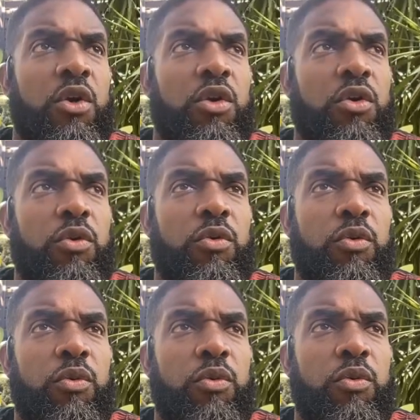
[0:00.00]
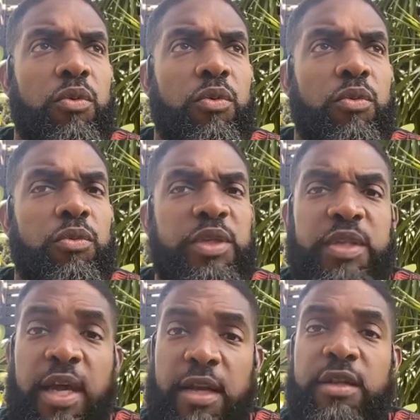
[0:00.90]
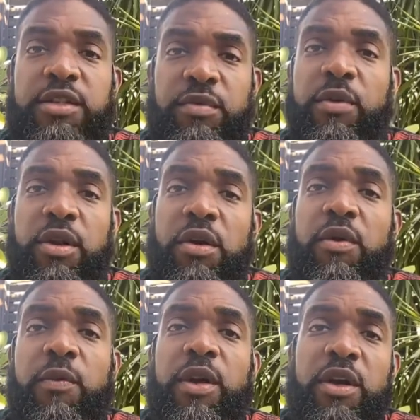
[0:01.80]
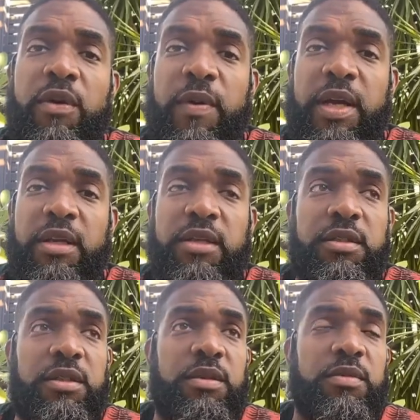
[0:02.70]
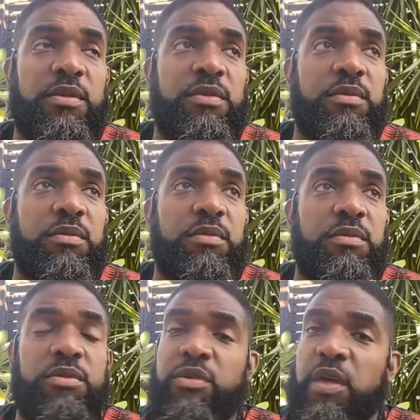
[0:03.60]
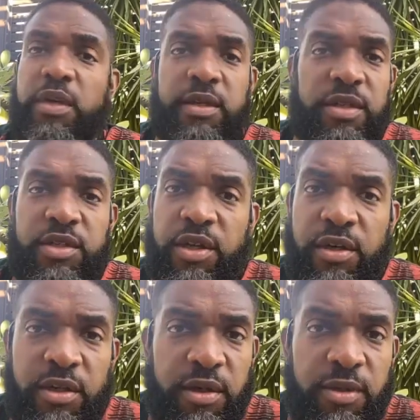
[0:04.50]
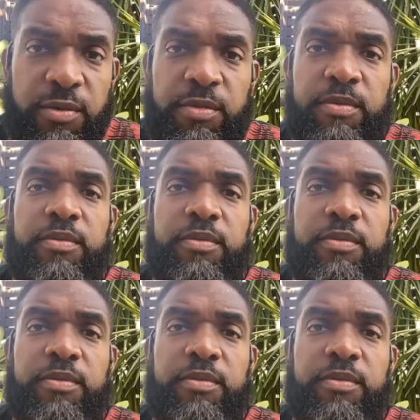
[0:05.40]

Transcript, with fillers: who decided that she wanted to go work in Kuwait because she was struggling in Sierra Leone.